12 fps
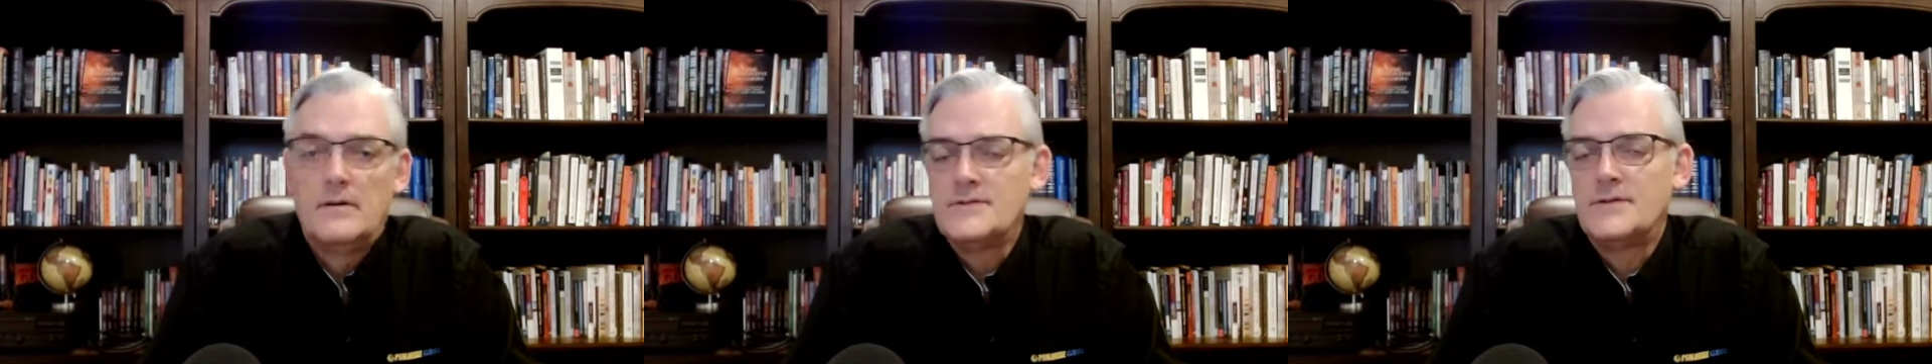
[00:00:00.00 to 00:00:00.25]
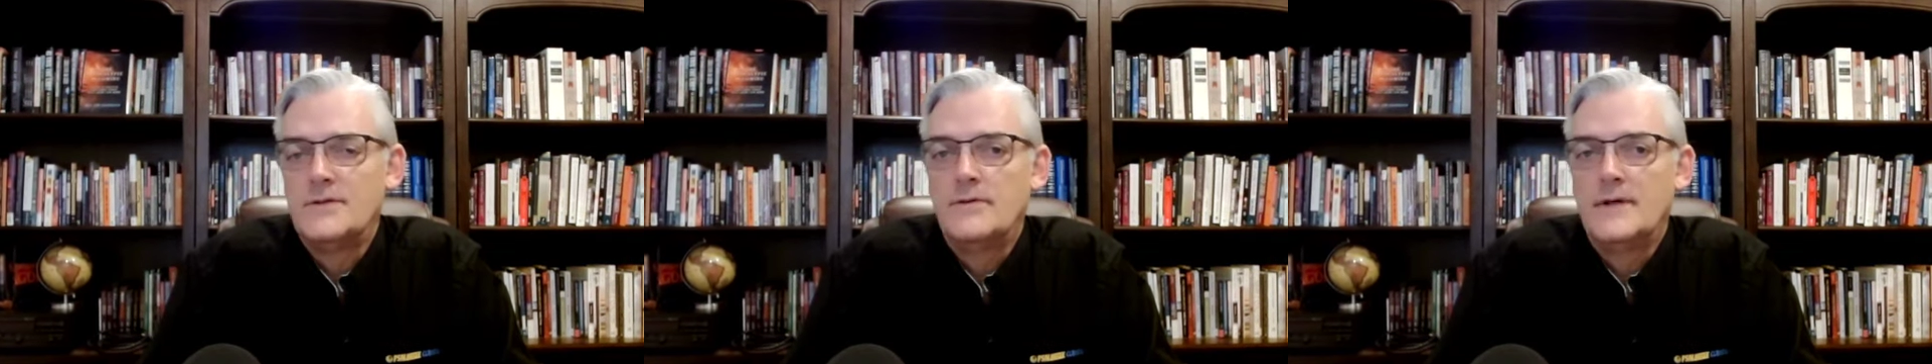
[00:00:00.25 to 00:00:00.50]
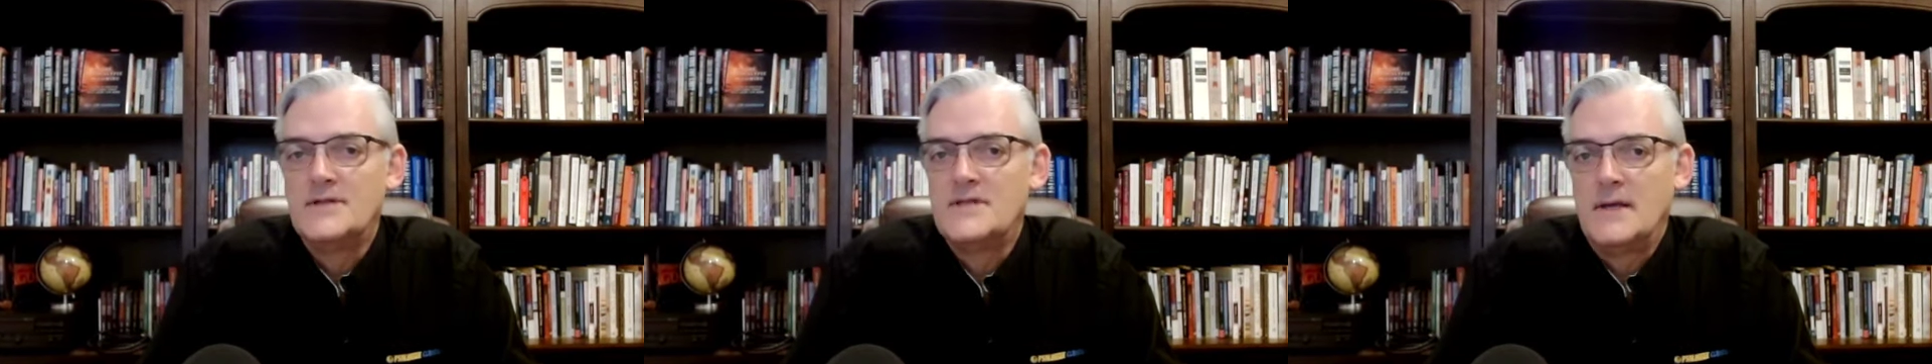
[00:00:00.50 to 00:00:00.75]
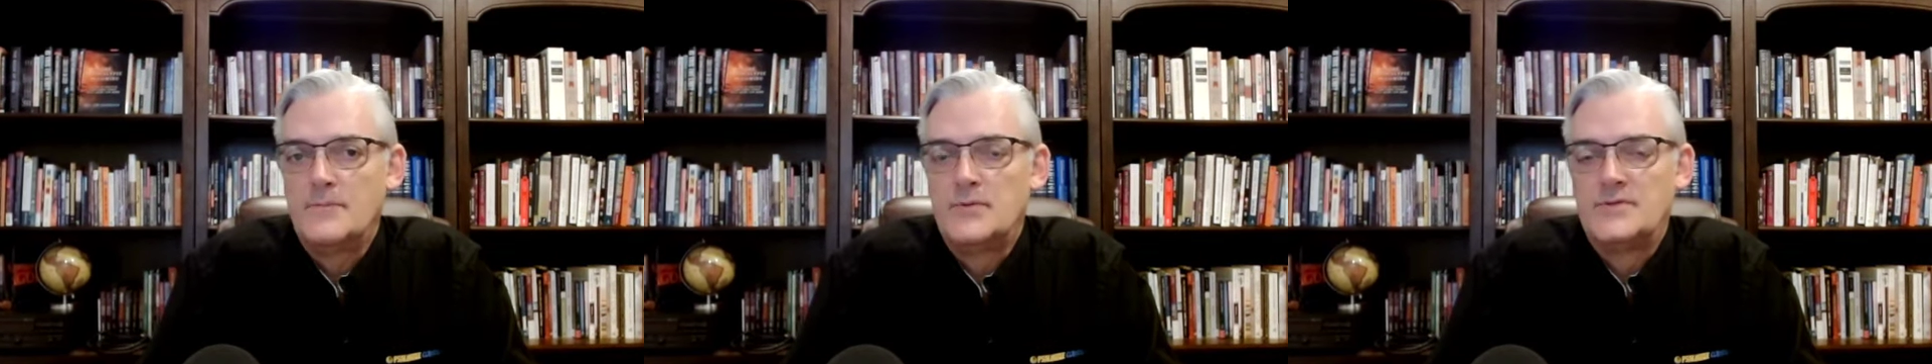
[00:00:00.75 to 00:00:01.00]
also
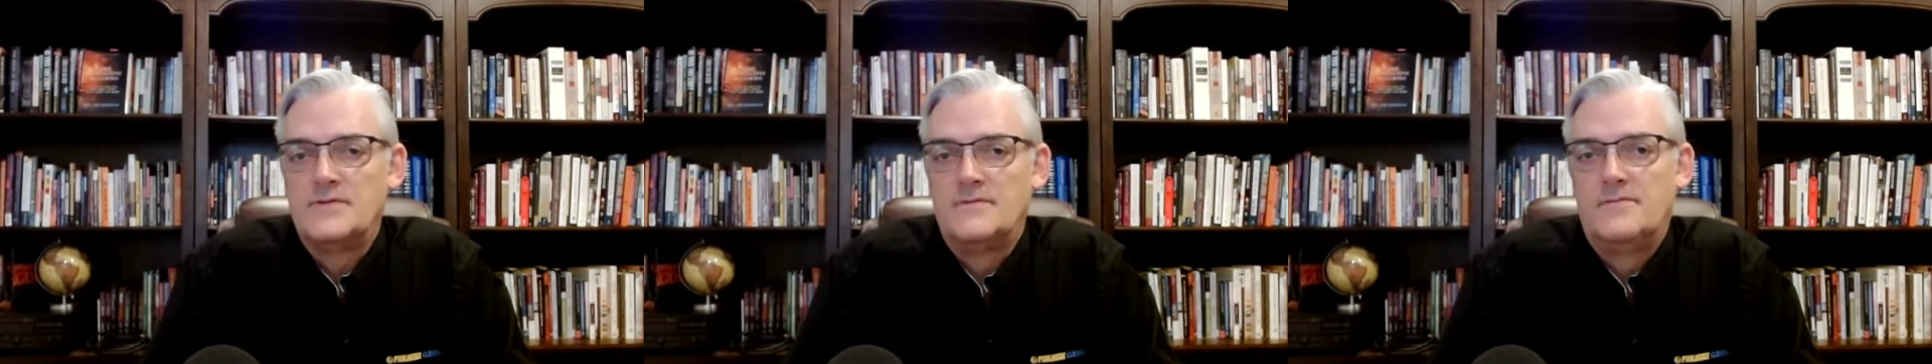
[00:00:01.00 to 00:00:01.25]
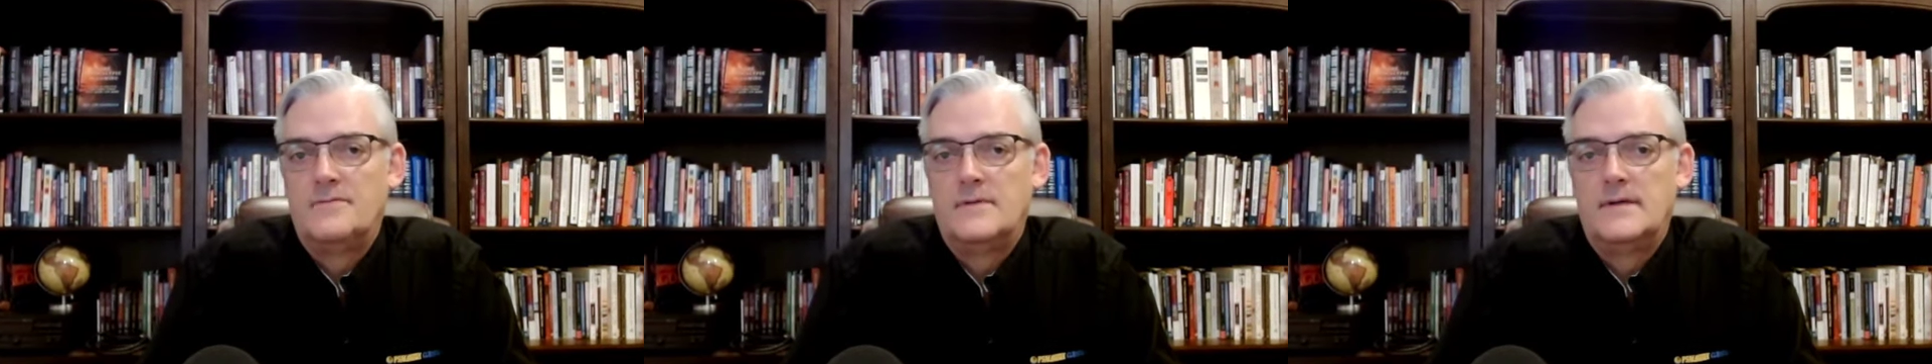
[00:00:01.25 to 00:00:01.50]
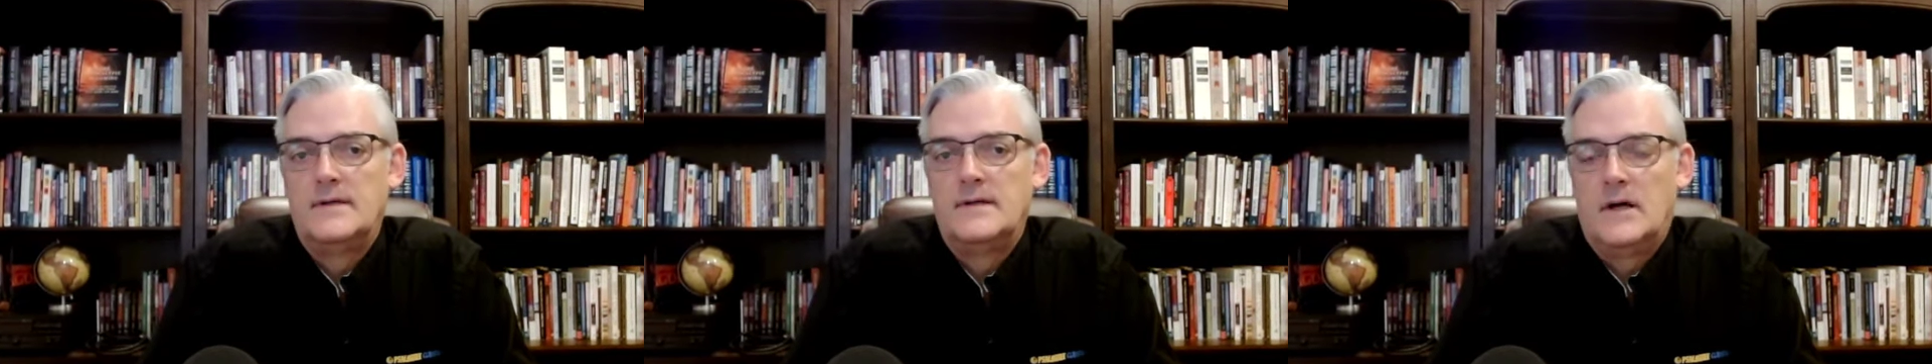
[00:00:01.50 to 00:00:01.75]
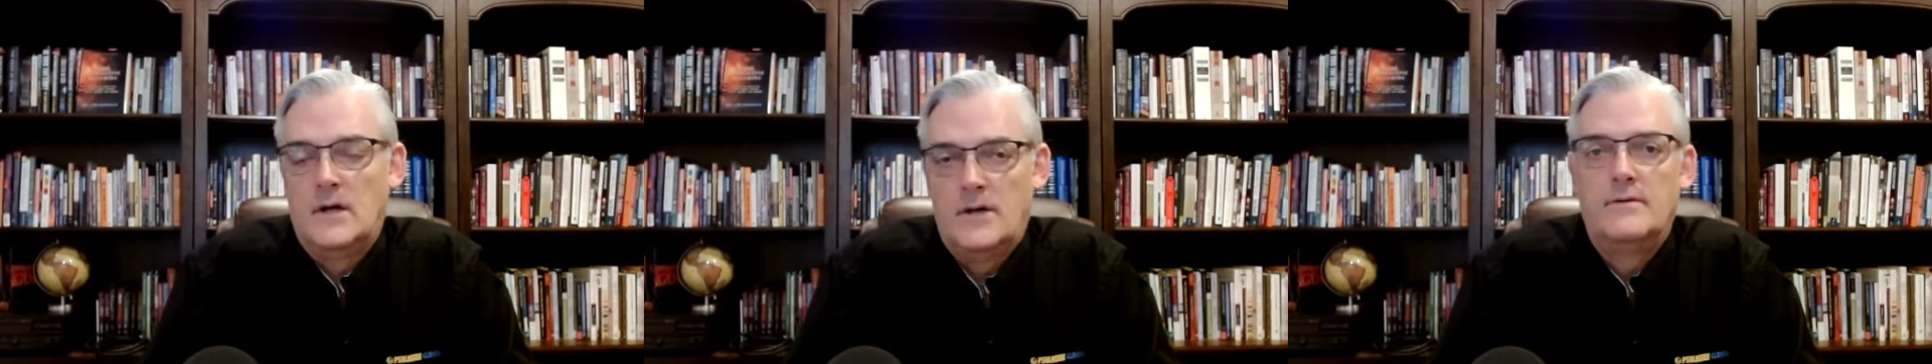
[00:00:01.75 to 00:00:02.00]
examples of
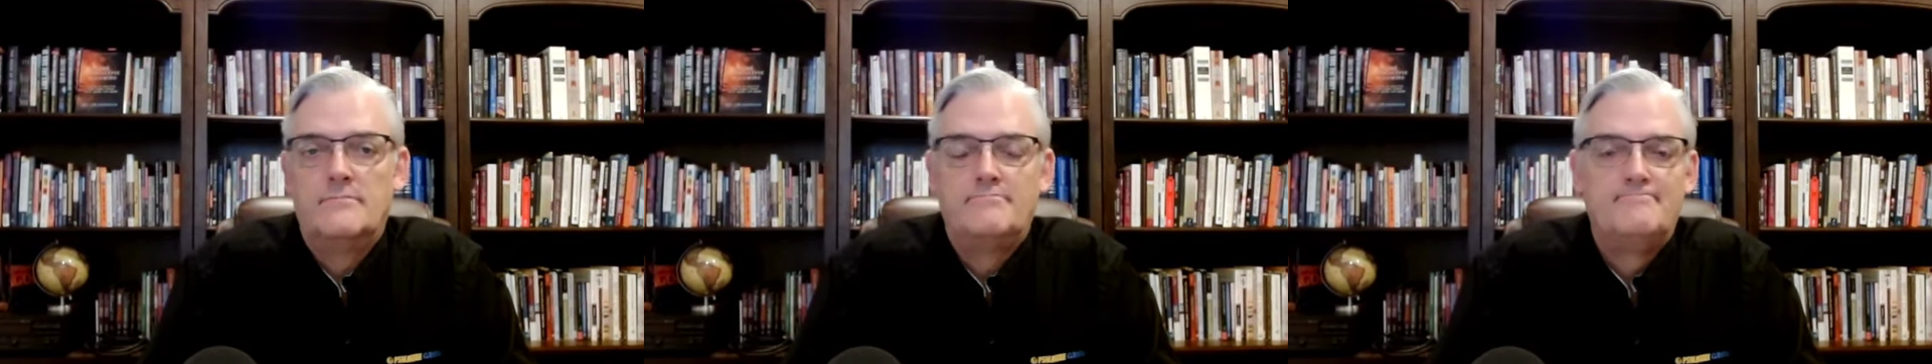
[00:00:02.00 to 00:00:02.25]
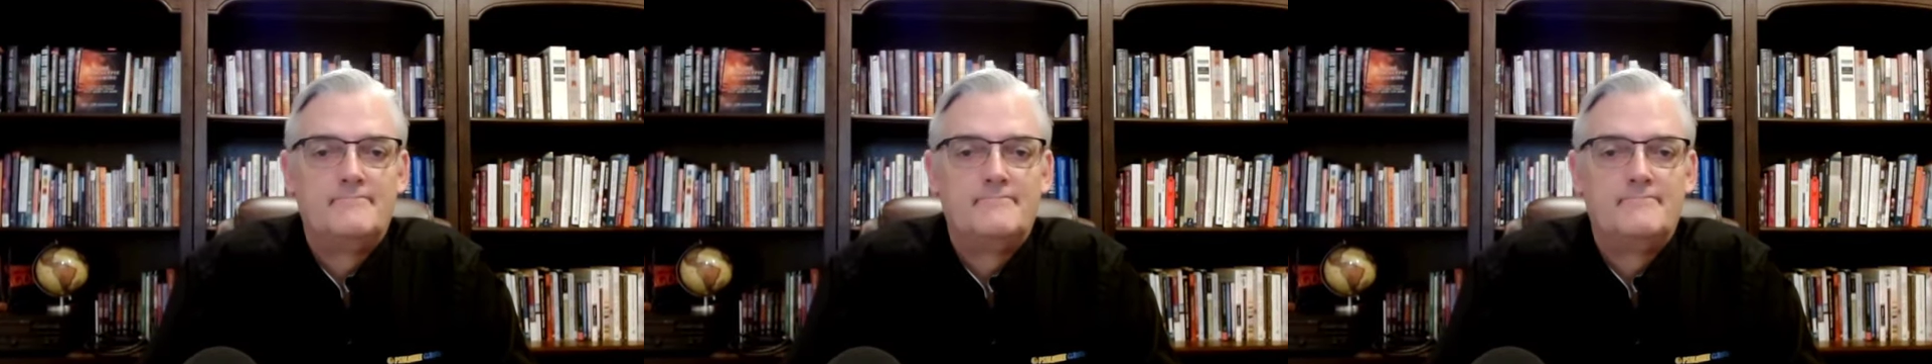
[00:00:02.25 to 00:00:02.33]
honor,